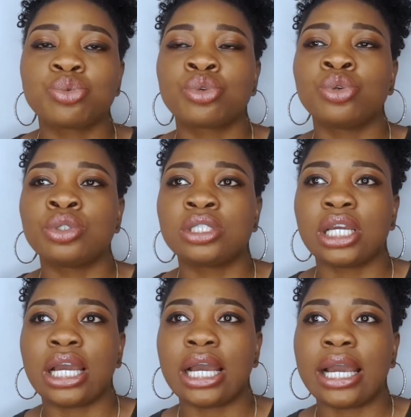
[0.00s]
could
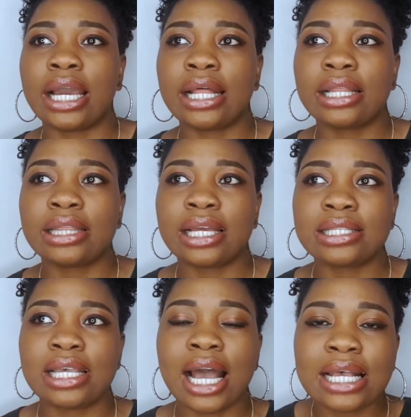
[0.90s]
that
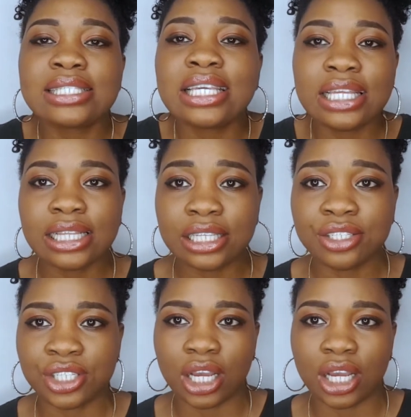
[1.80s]
has English